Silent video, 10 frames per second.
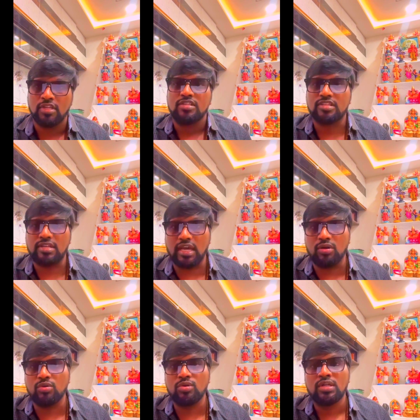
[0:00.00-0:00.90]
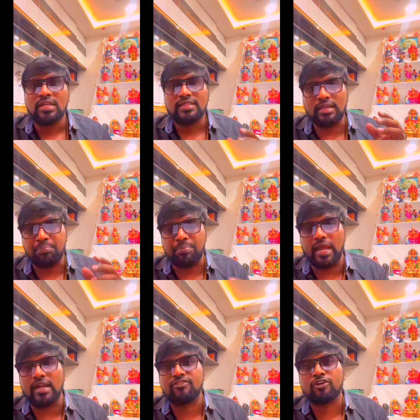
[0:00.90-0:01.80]
So now the
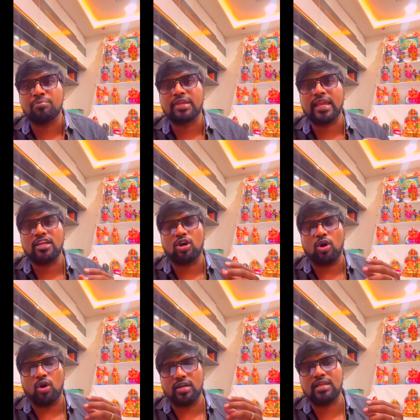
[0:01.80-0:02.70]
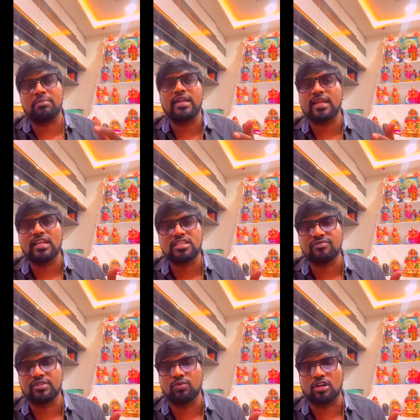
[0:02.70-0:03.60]
platform can automatically
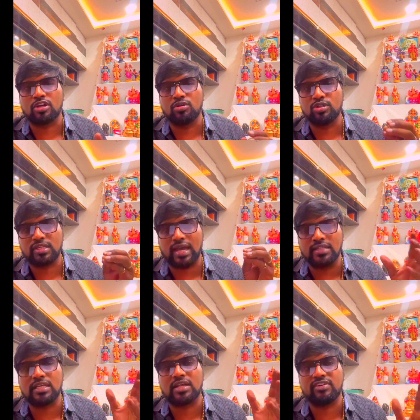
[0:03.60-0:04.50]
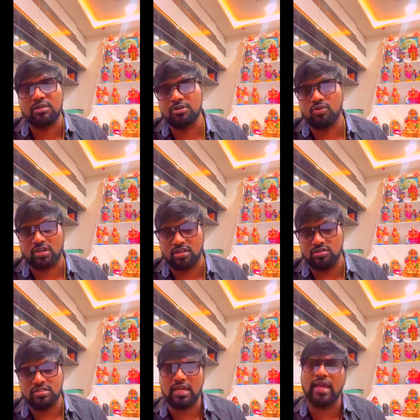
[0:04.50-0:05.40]
shift the workload to the other available worker
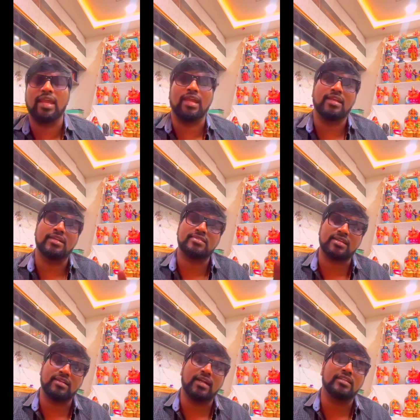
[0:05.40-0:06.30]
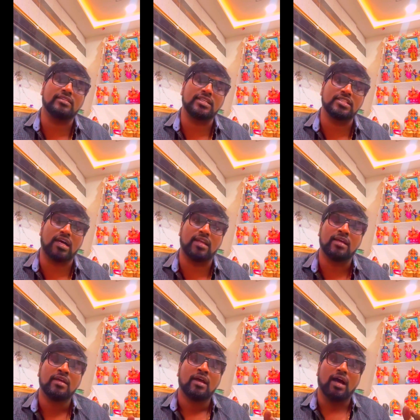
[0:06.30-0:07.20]
nodes. I understand that these are
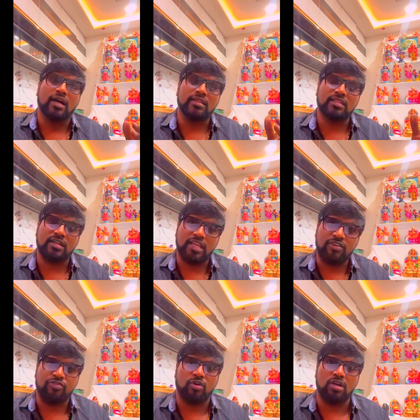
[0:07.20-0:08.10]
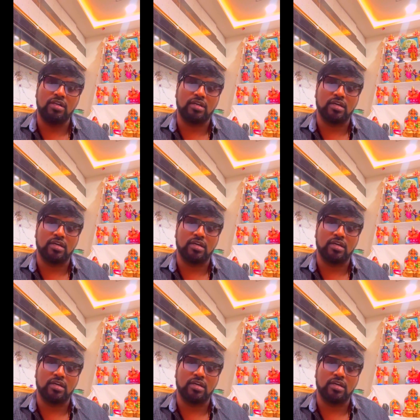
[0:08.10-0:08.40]
the default